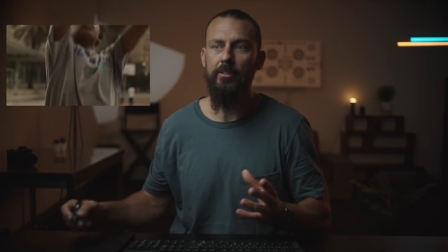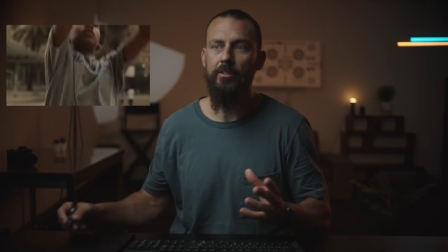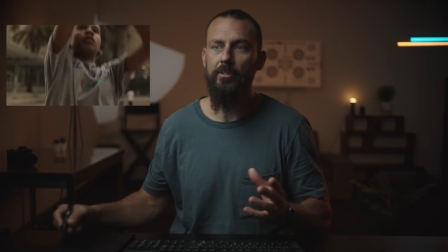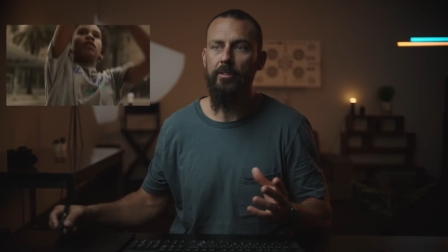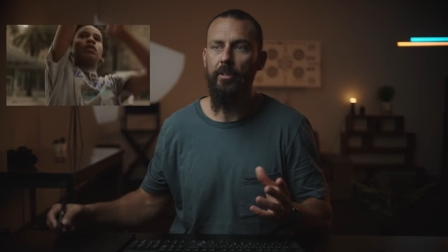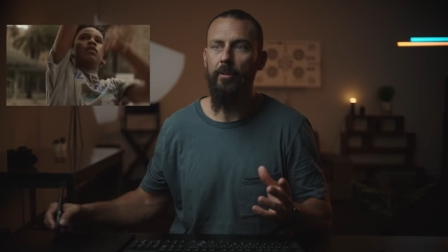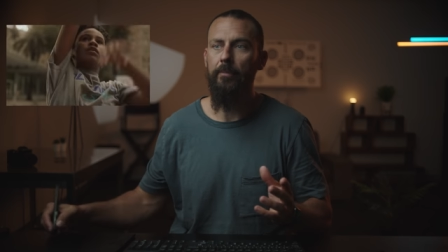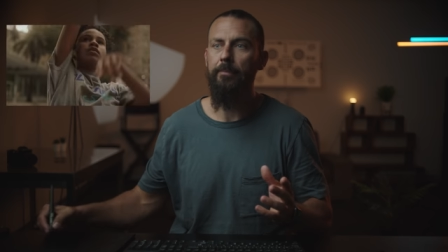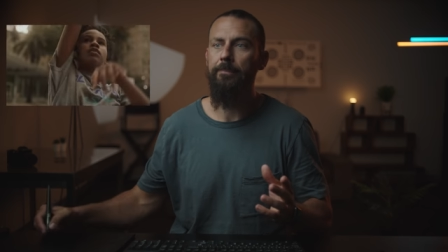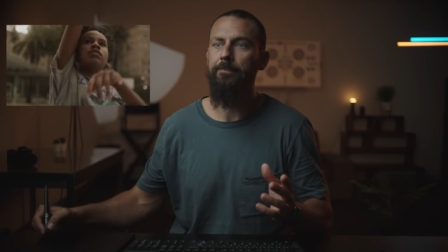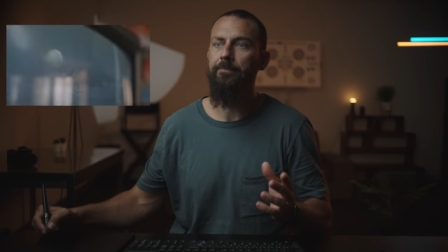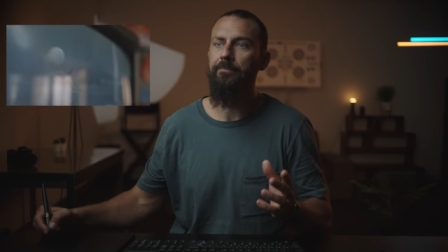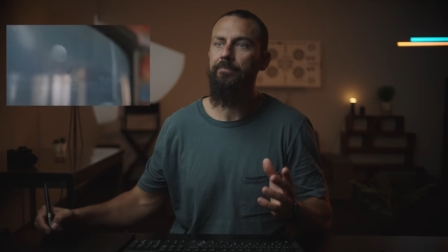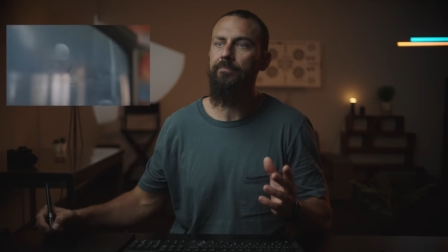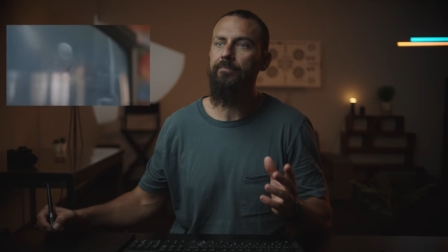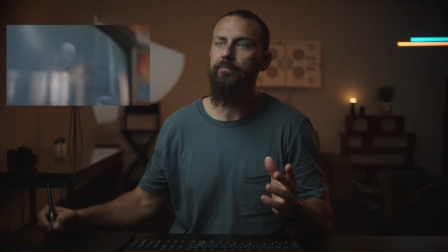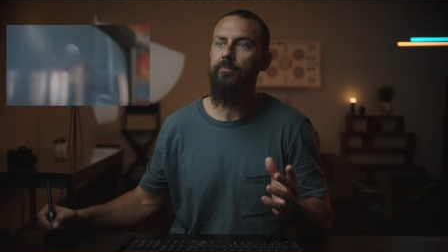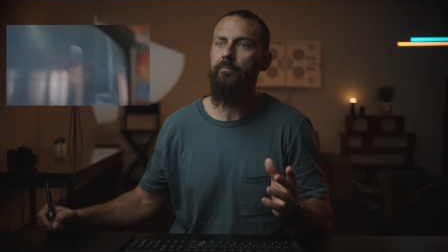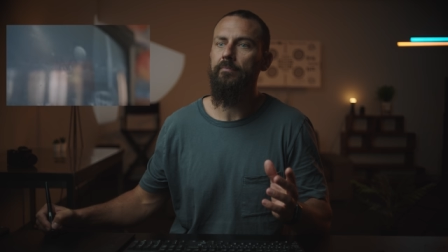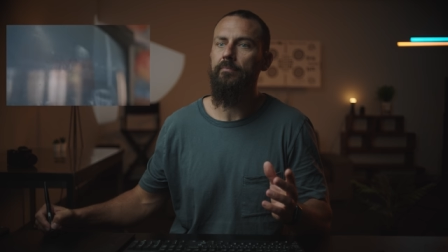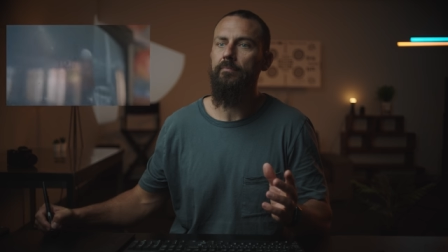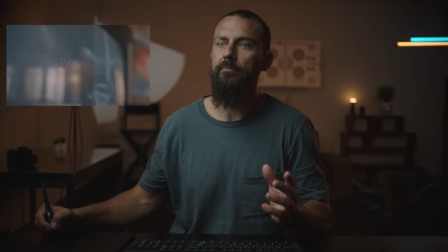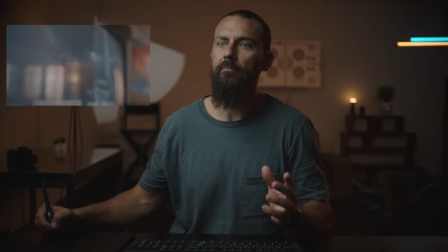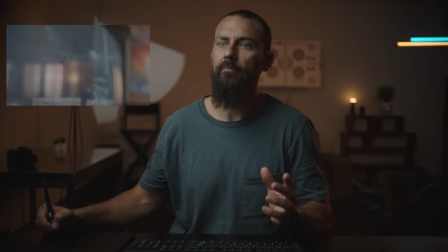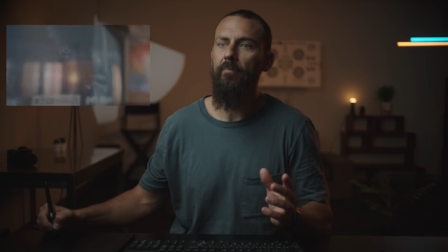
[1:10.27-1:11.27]
So
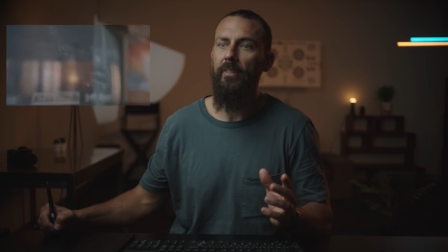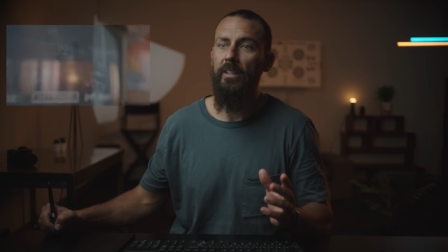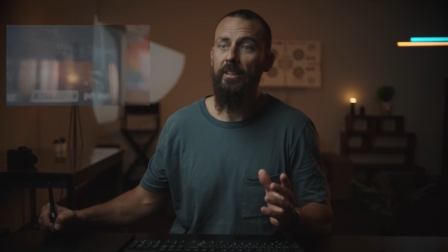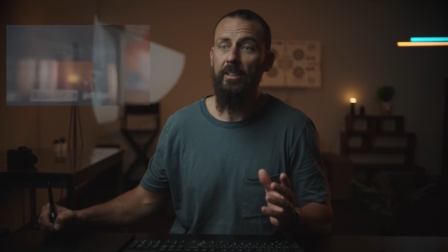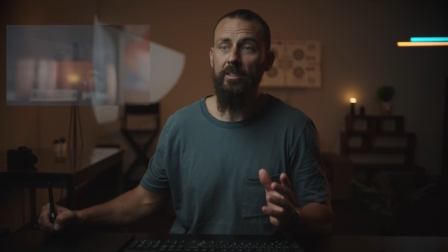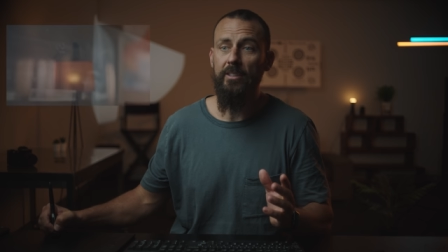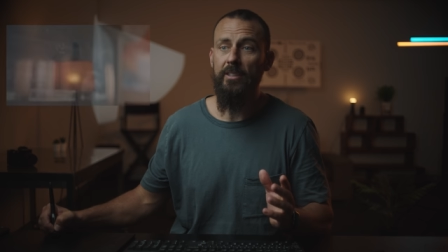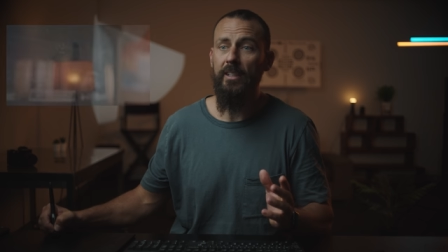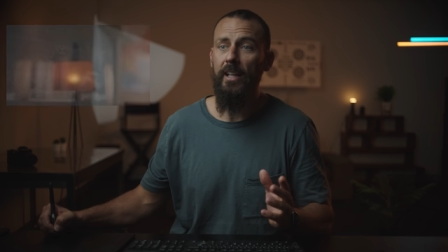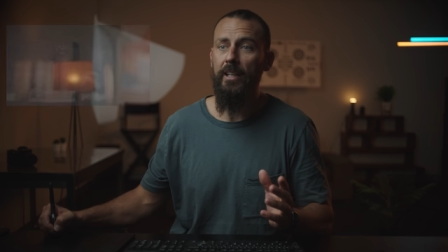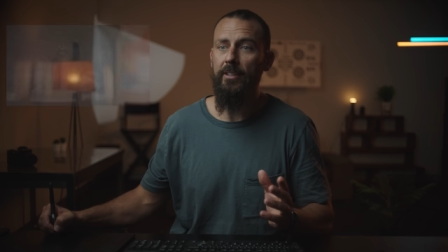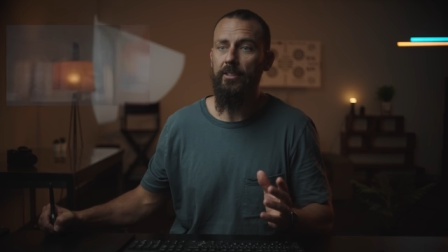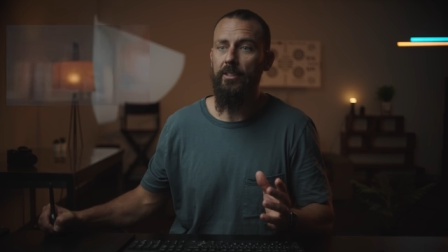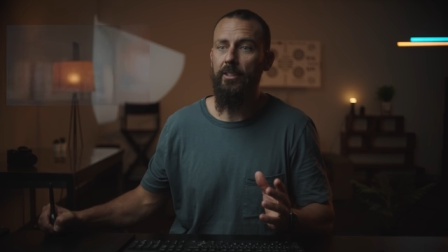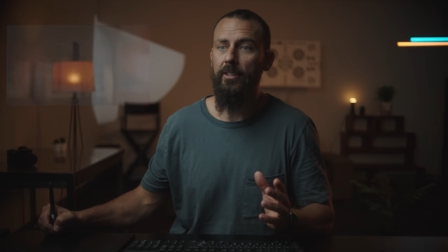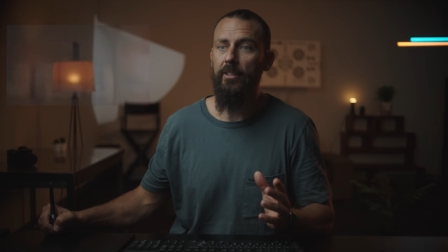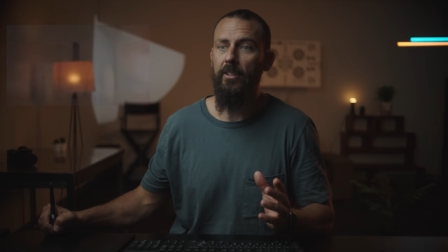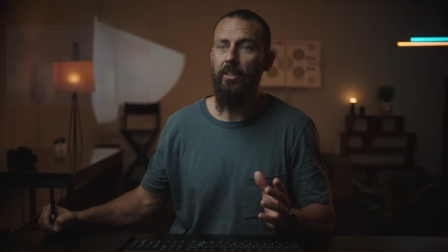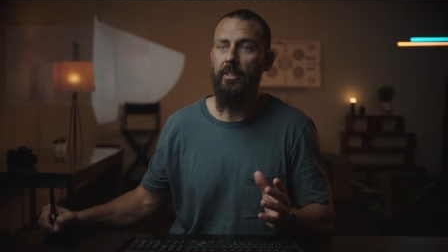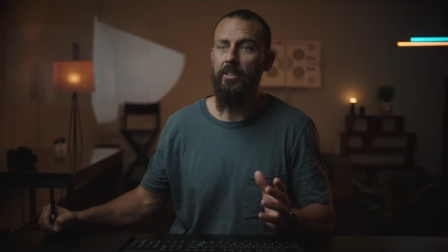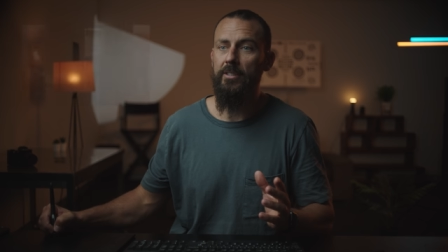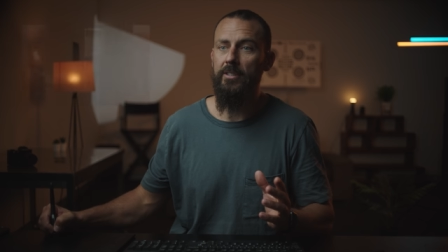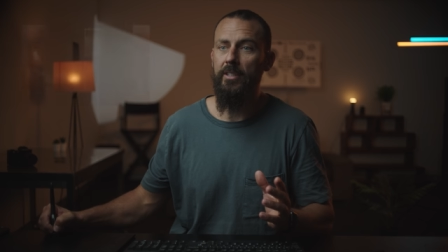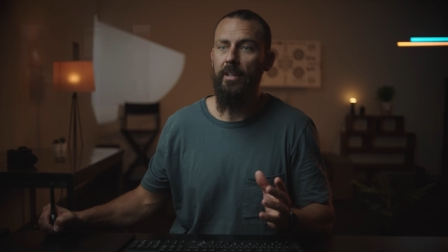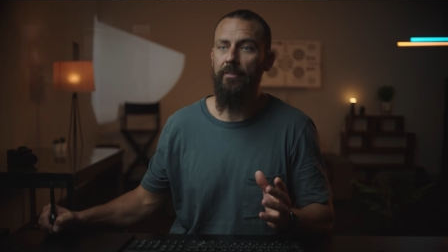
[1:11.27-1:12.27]
there's lots of good
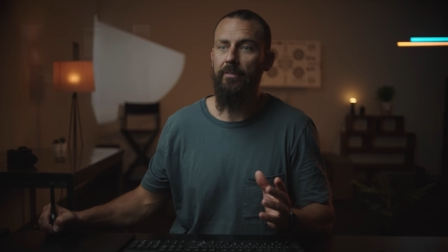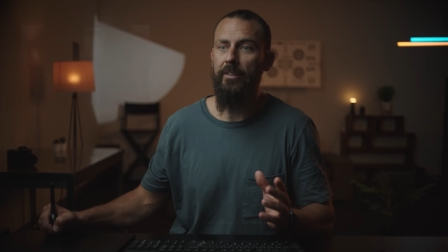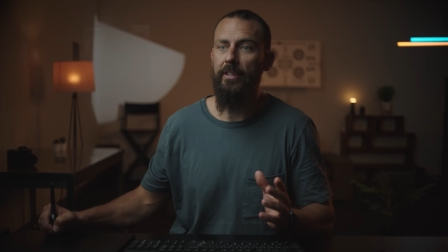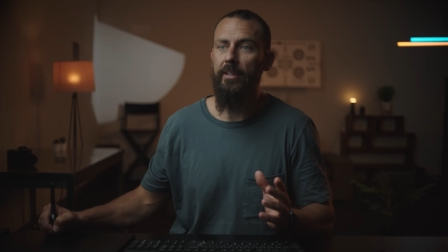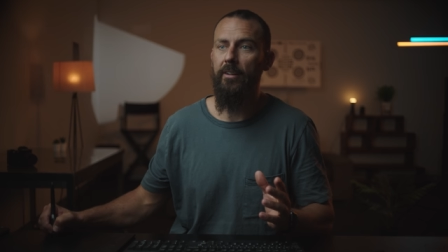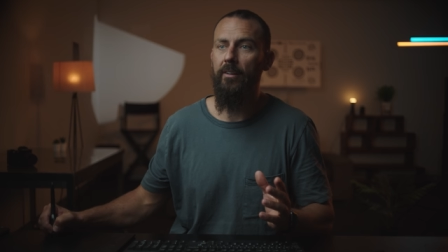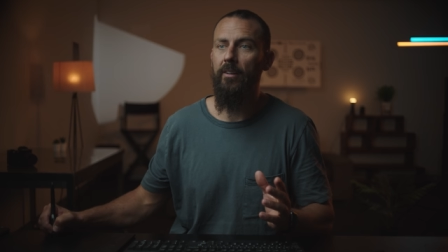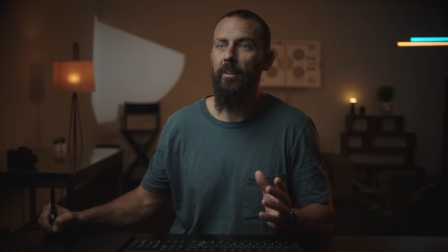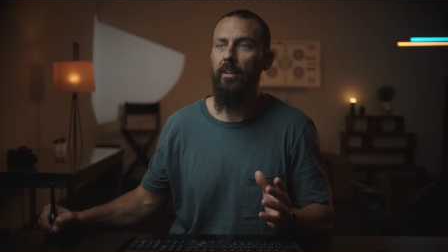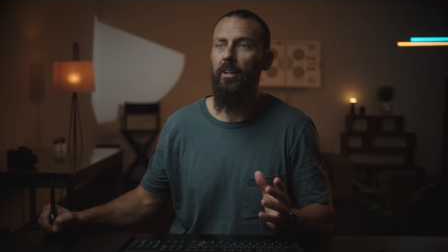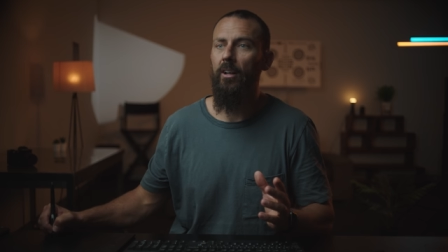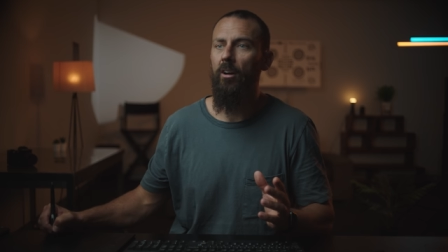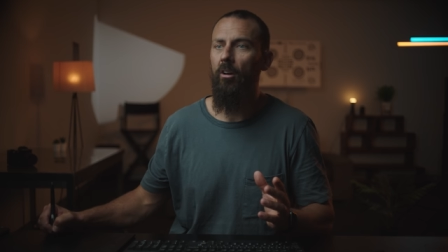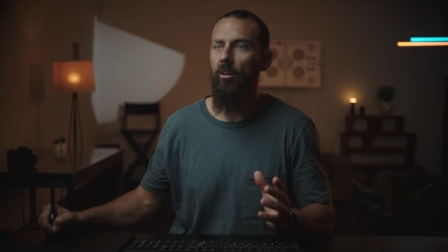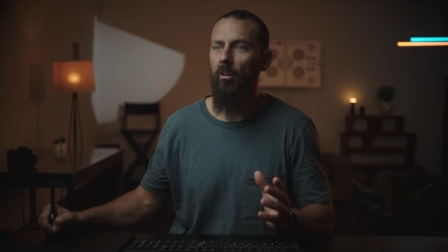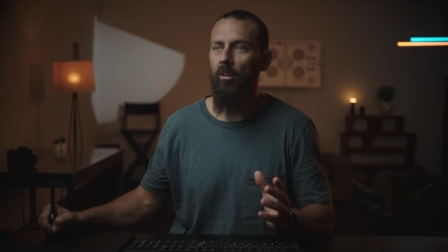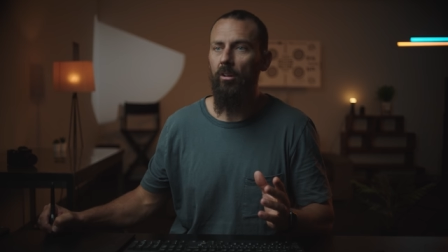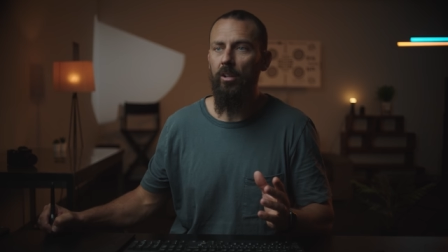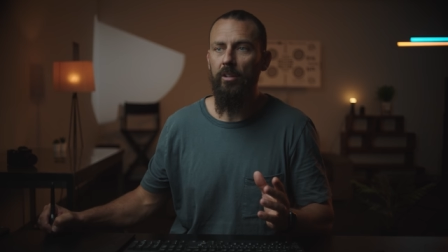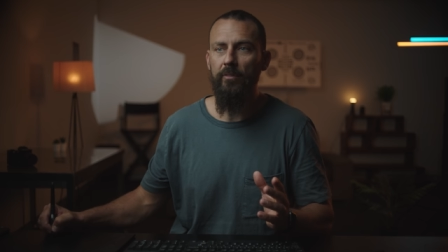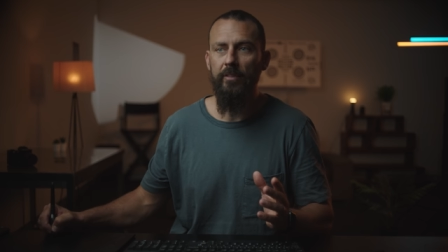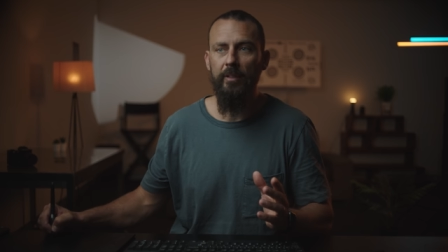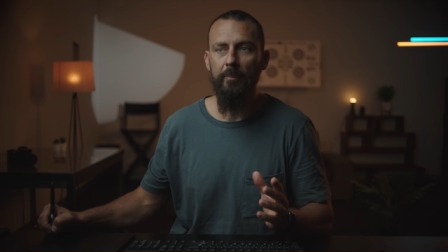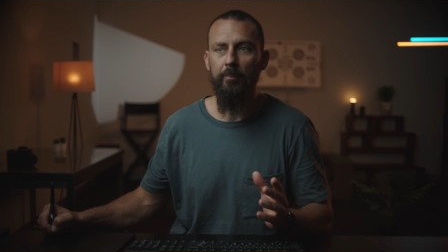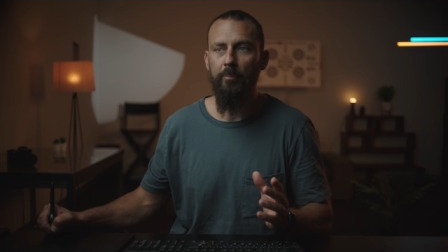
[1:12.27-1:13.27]
looking stuff in here.
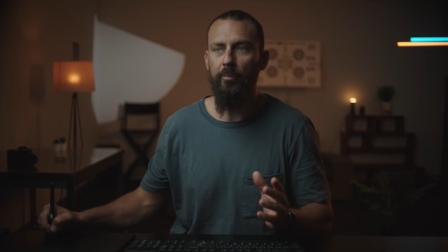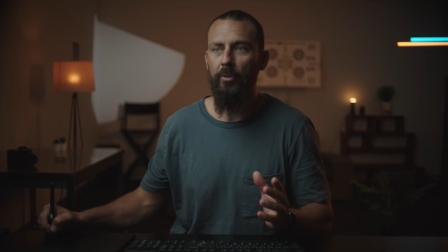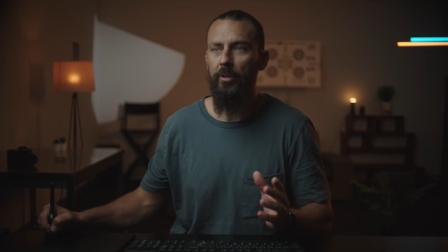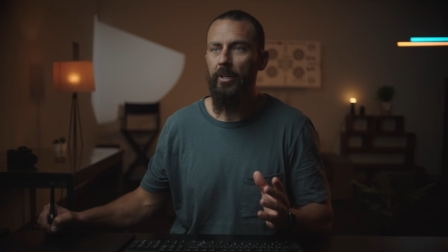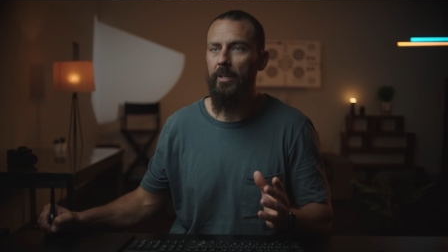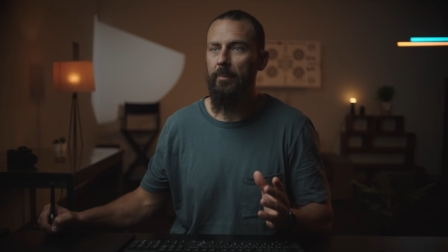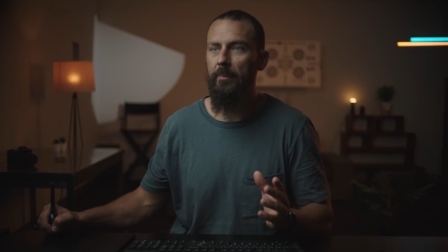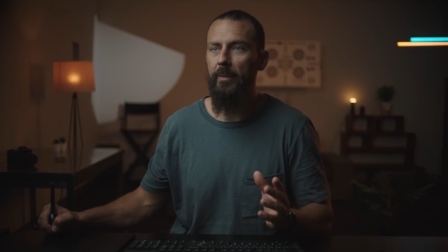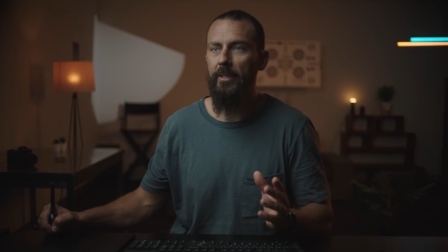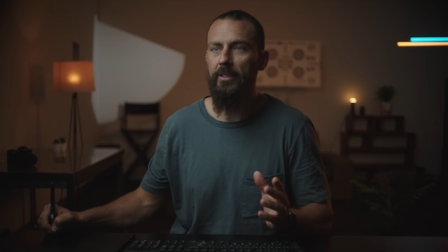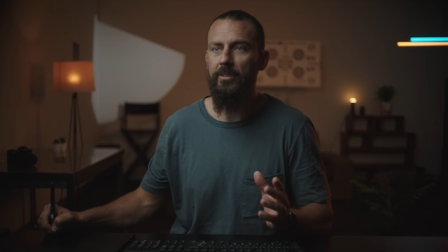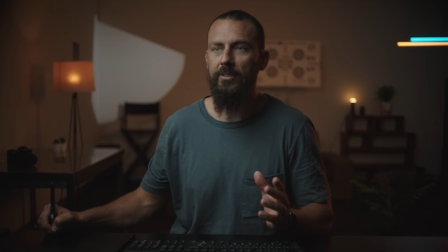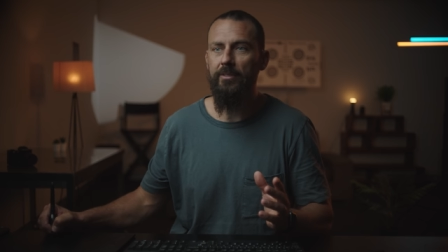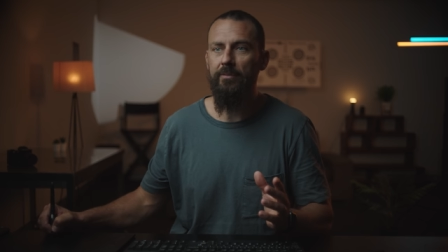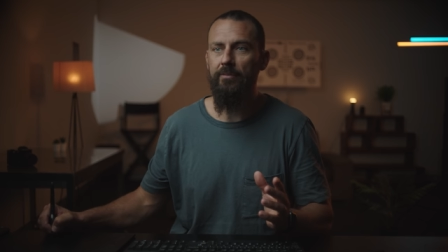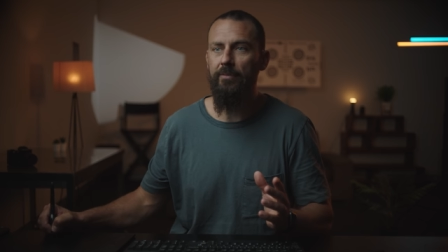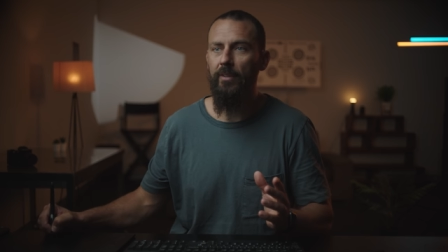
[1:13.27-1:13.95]
All of it pretty much